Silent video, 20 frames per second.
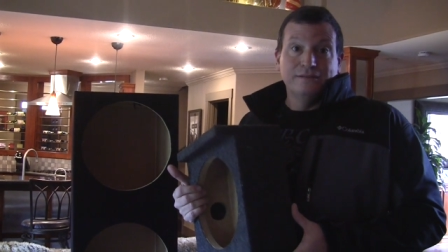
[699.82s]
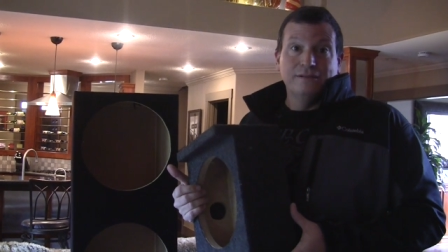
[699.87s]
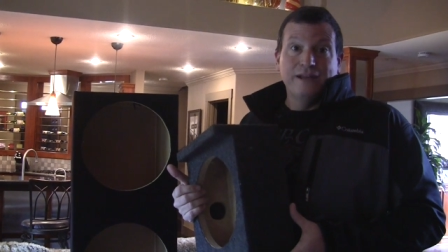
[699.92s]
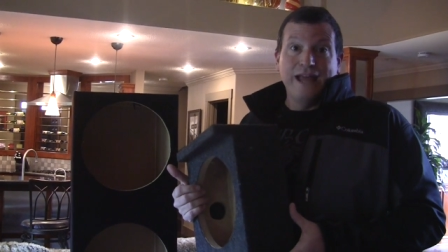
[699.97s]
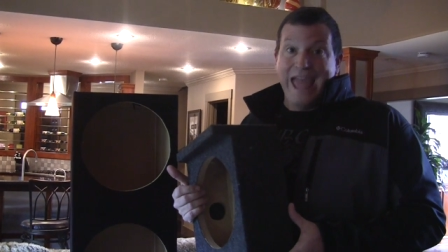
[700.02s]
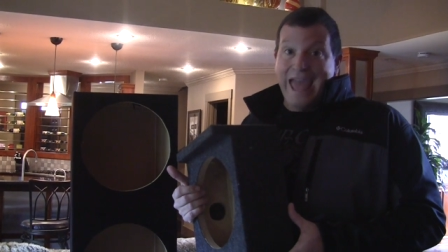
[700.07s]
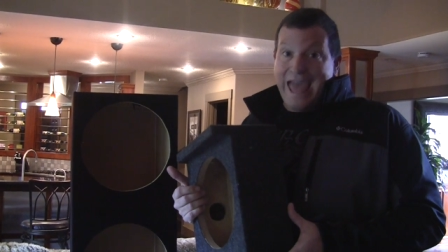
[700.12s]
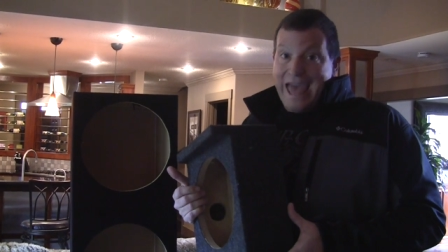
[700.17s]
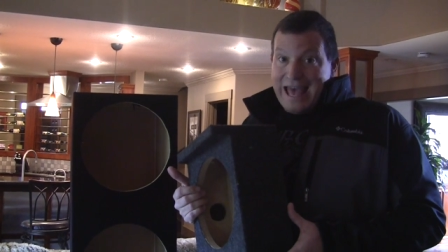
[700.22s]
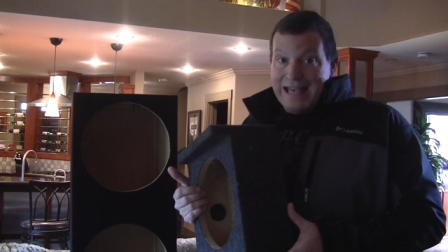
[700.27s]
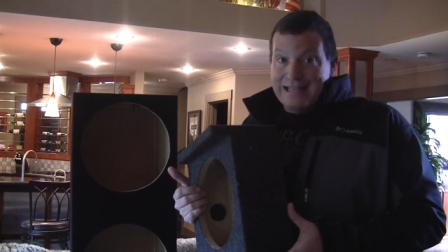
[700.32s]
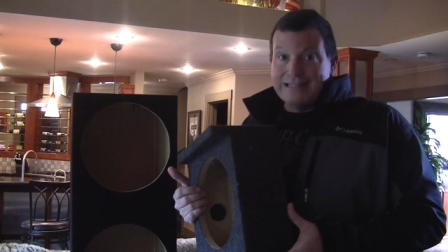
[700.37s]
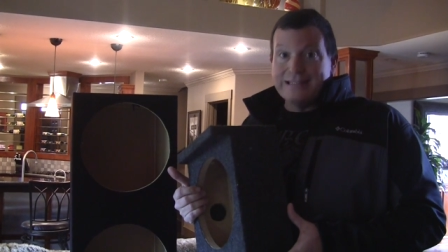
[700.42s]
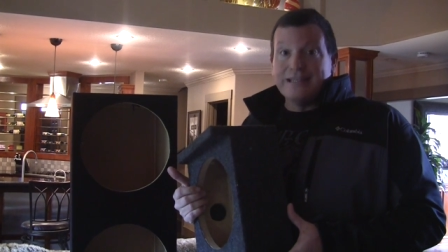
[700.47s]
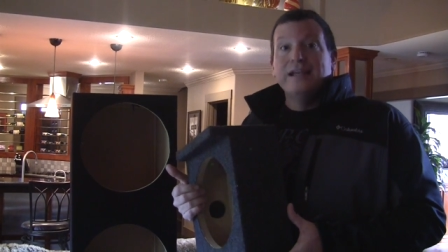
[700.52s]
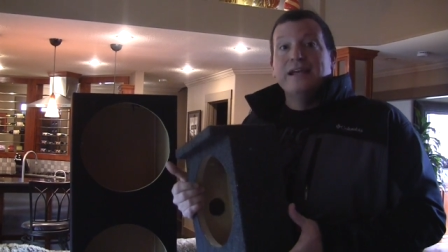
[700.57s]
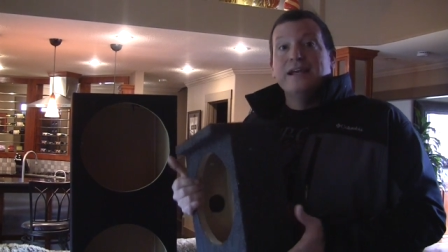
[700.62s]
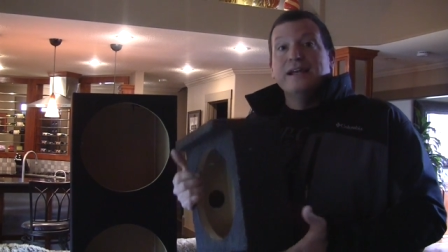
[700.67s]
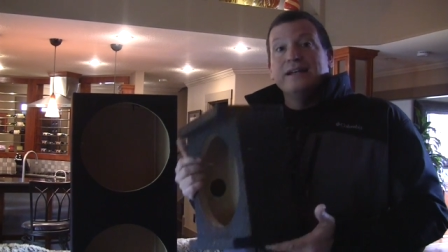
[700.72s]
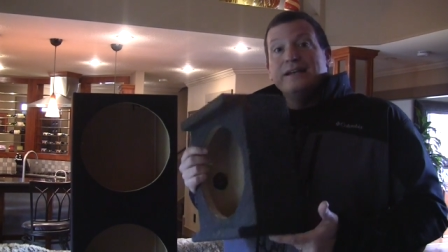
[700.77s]

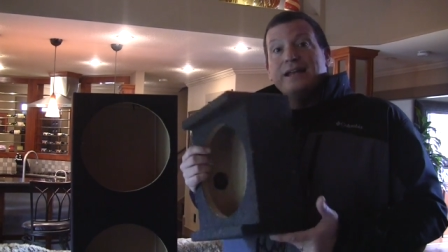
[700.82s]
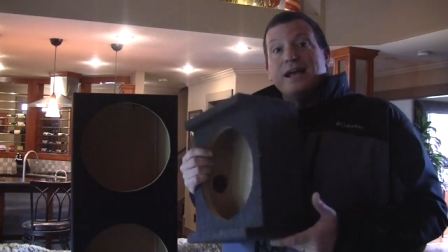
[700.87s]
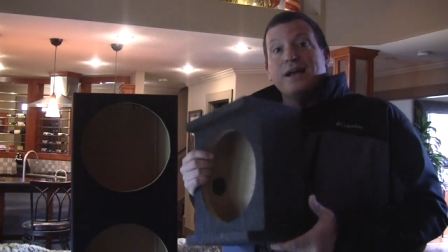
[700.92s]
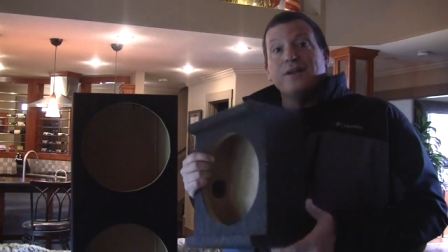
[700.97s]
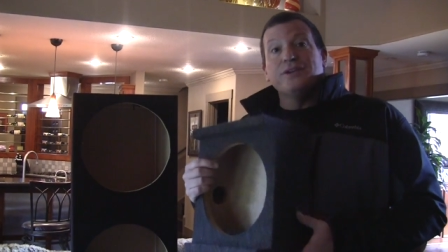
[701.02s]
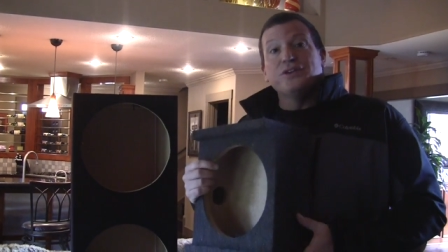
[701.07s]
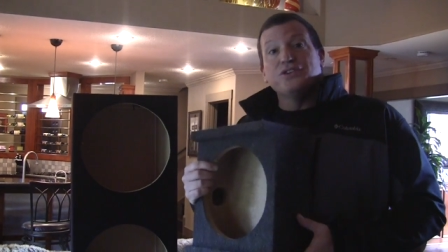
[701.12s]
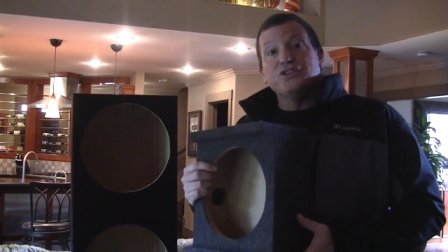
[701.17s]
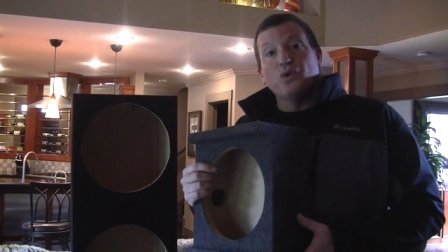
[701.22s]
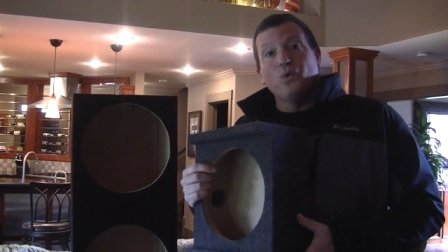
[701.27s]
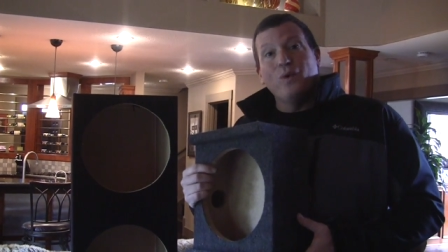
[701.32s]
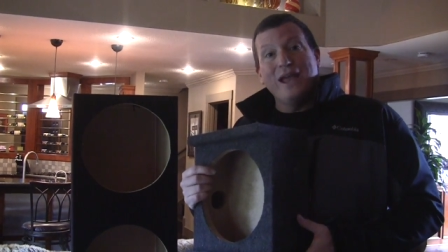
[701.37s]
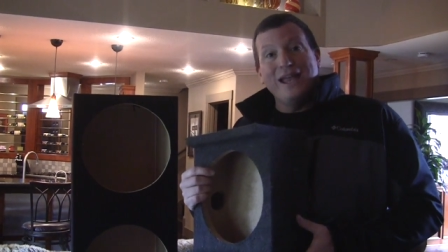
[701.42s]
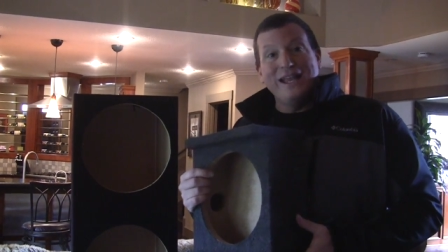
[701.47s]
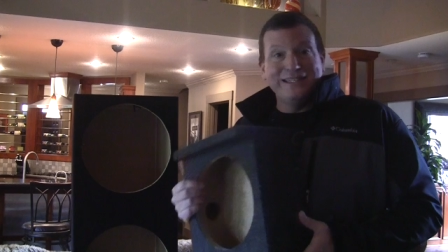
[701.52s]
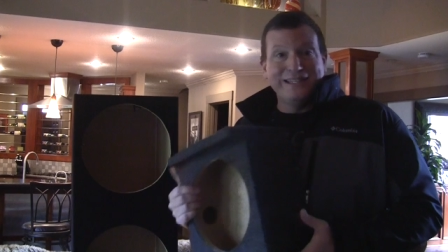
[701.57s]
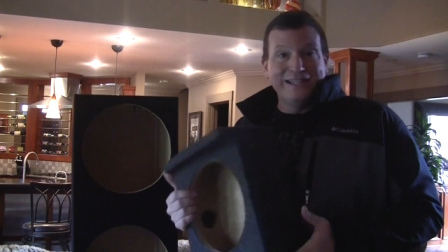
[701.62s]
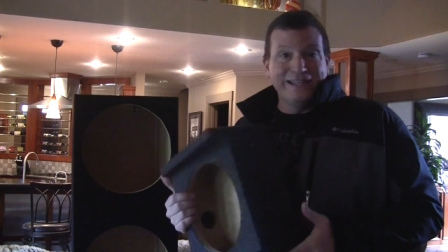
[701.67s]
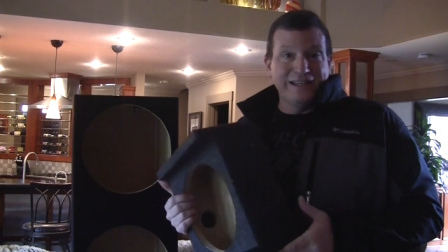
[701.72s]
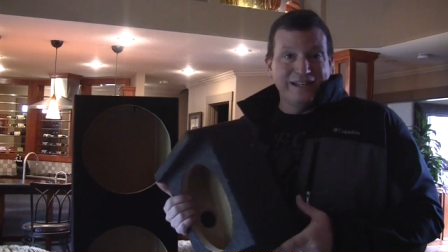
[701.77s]
has. Now, there's a way
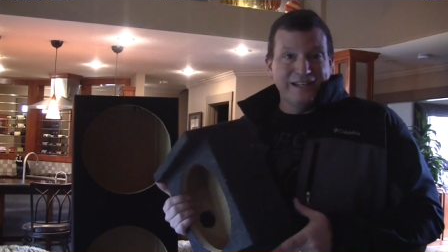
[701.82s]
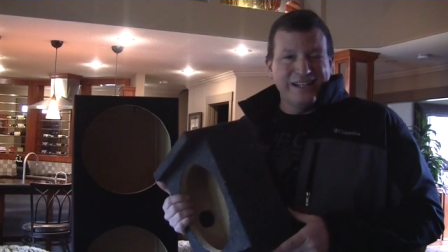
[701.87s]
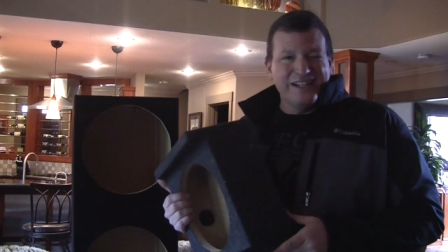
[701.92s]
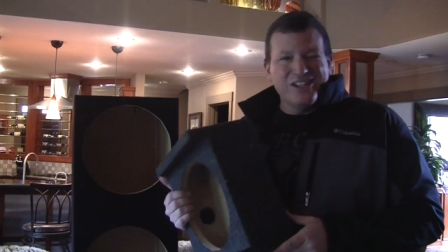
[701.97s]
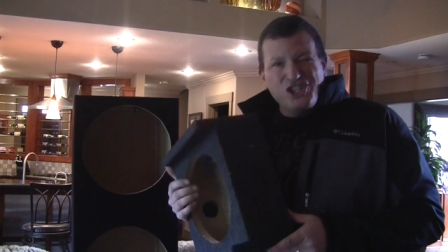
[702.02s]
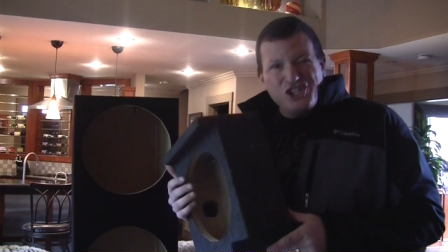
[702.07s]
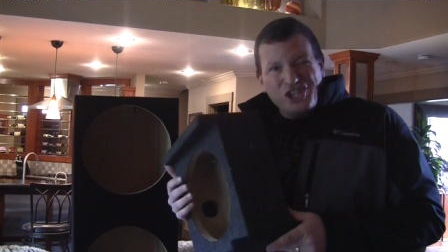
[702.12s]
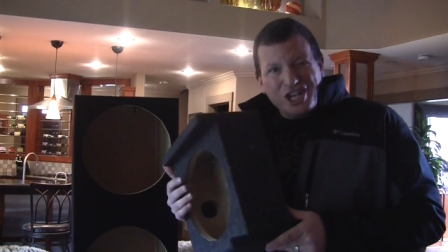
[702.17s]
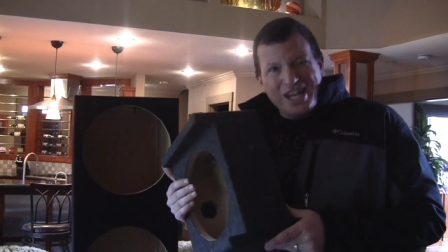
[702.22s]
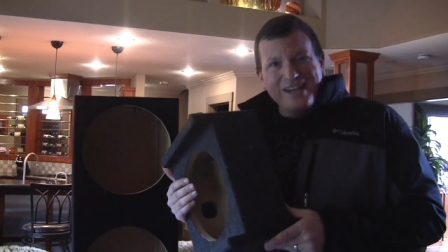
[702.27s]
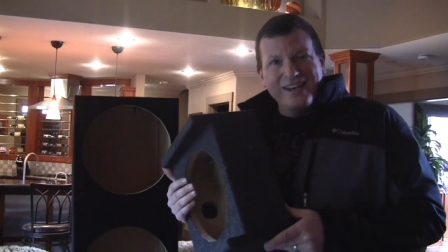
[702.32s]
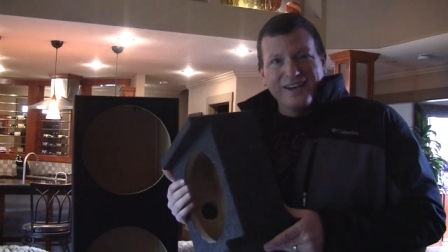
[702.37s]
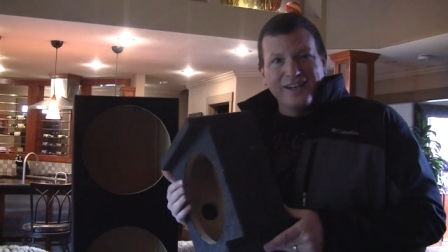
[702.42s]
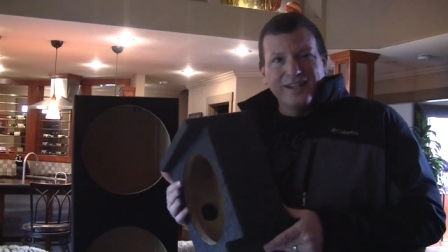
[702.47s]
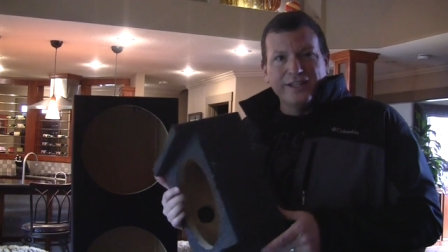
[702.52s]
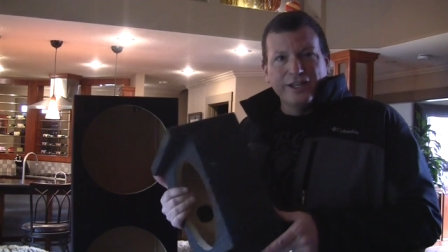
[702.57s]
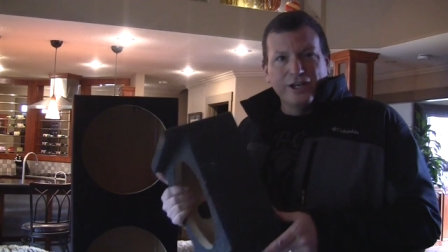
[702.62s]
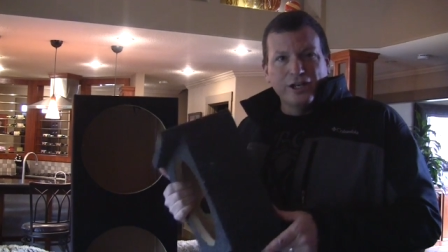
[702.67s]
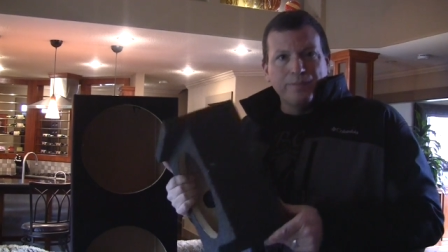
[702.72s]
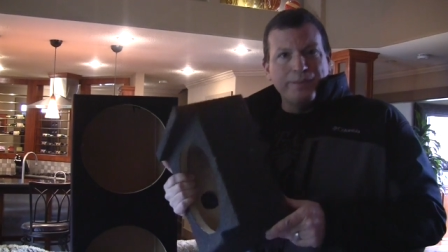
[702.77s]
to cheat it a
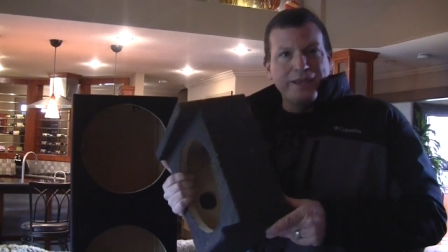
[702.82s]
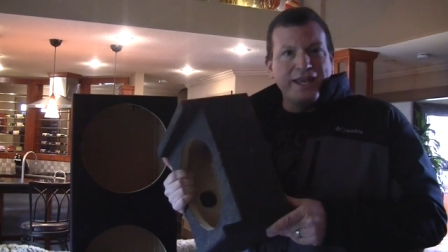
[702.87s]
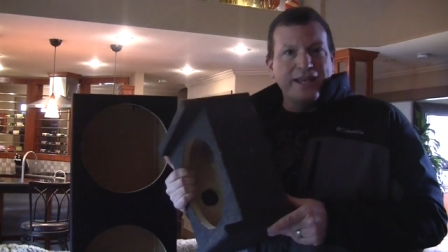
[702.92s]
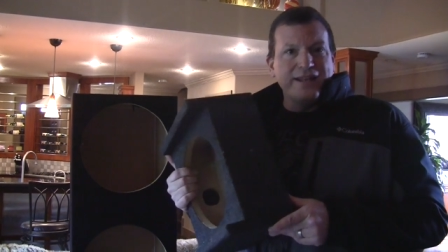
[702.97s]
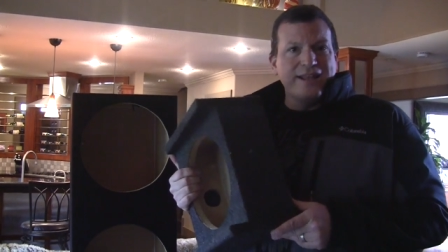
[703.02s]
little bit,